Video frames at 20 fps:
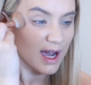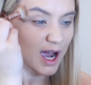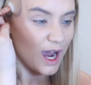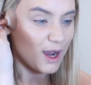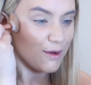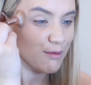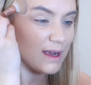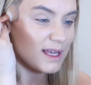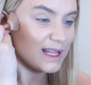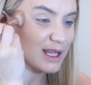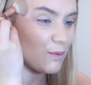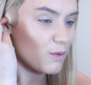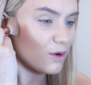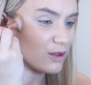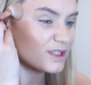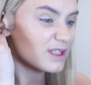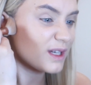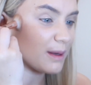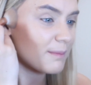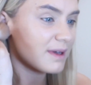I really
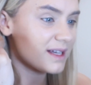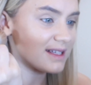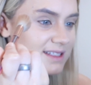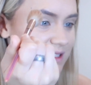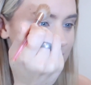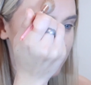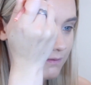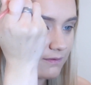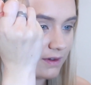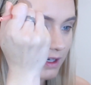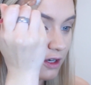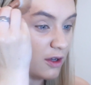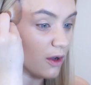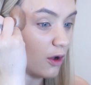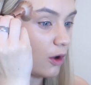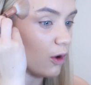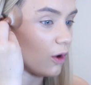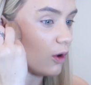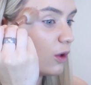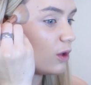wasn't a massive fan at
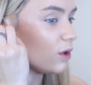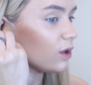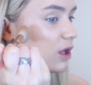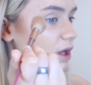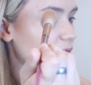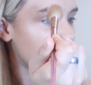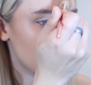all.